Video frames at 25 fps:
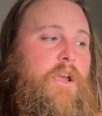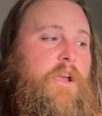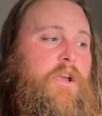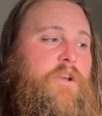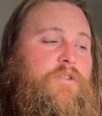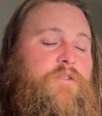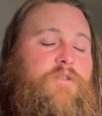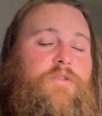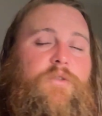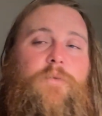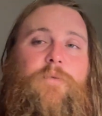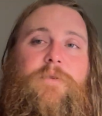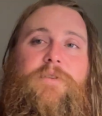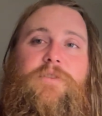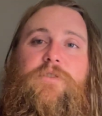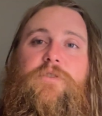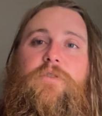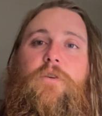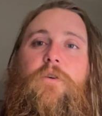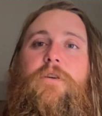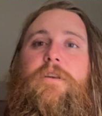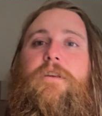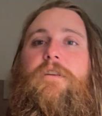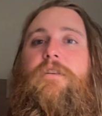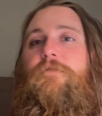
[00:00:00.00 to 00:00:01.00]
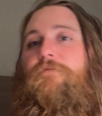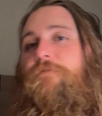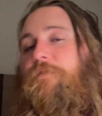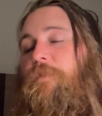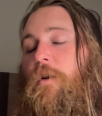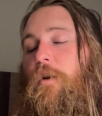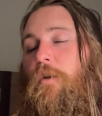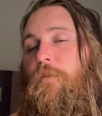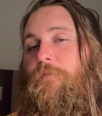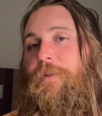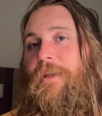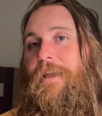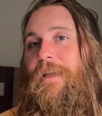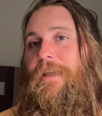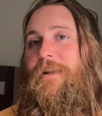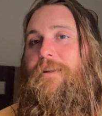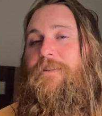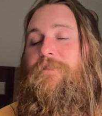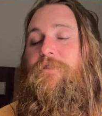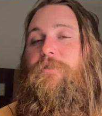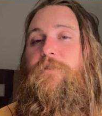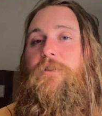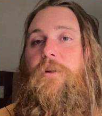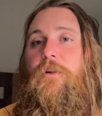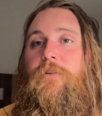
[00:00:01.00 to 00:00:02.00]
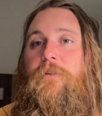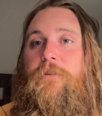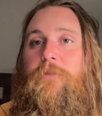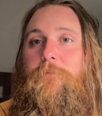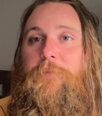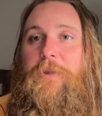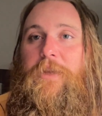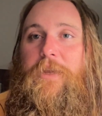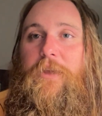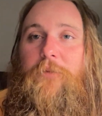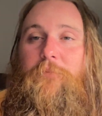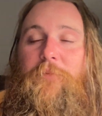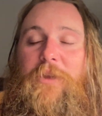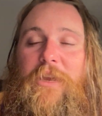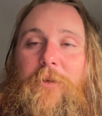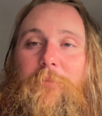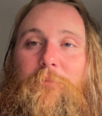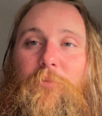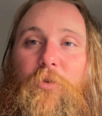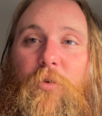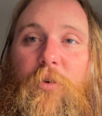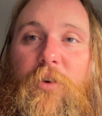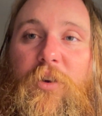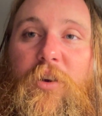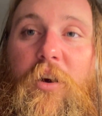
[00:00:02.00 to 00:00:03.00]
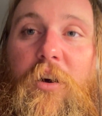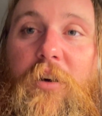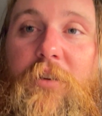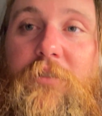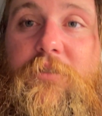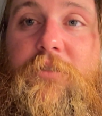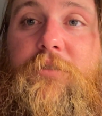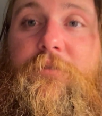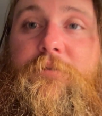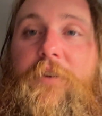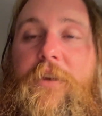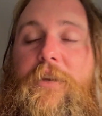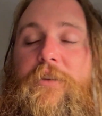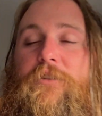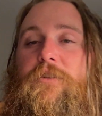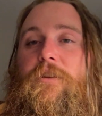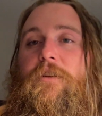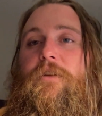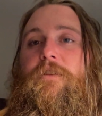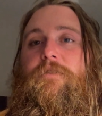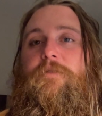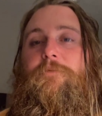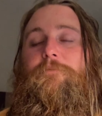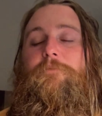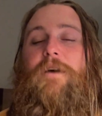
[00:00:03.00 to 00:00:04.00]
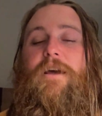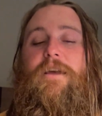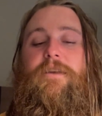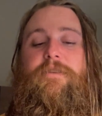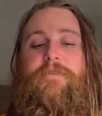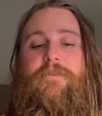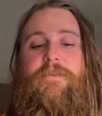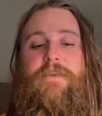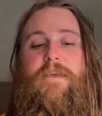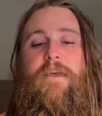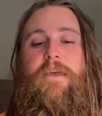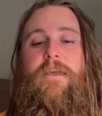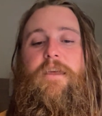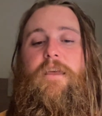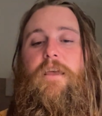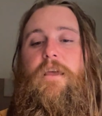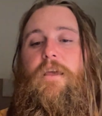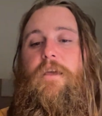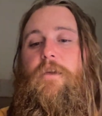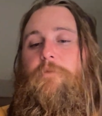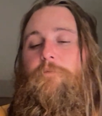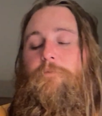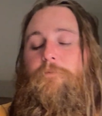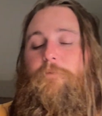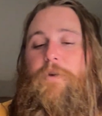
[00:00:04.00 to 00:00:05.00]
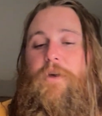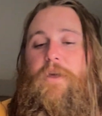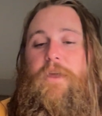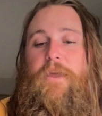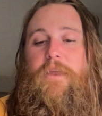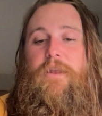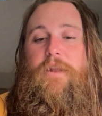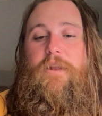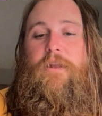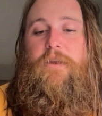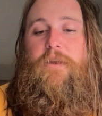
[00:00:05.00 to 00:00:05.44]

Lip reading: So it started evolving and it started becoming a more conservationist mindset. But